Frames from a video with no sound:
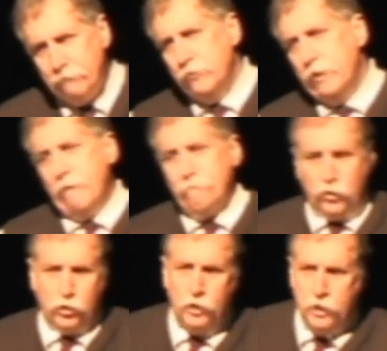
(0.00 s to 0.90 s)
have
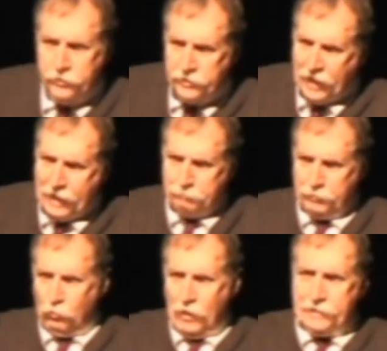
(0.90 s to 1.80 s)
never not
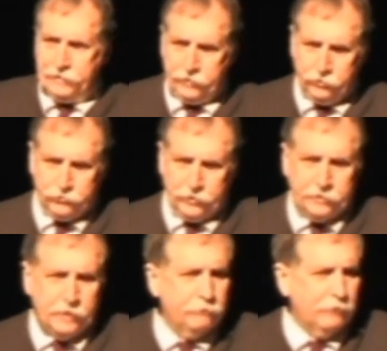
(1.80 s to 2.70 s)
been widening Interstate
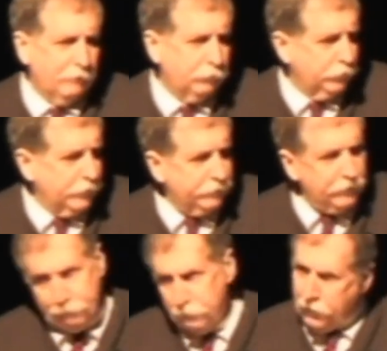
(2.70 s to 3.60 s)
95 during that
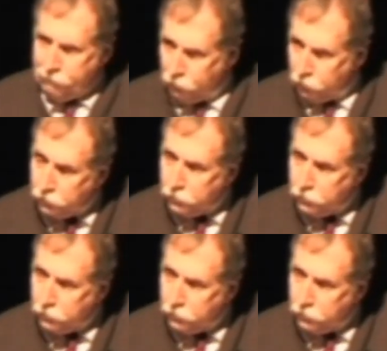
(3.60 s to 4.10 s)
time. Never.